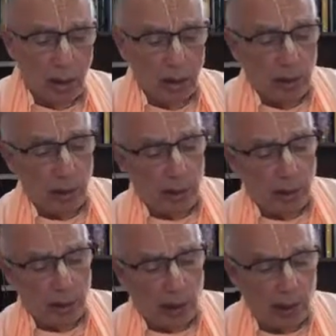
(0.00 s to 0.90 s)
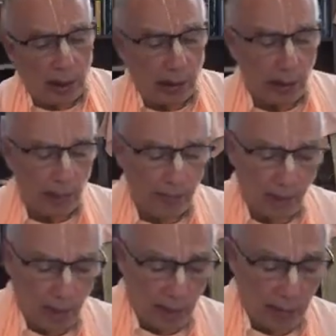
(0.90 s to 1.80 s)
jagateya
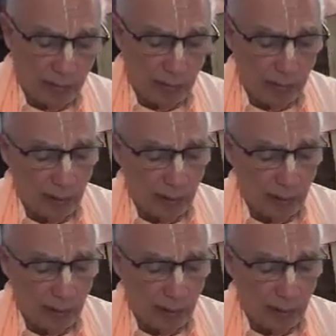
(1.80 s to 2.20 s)
sambhav,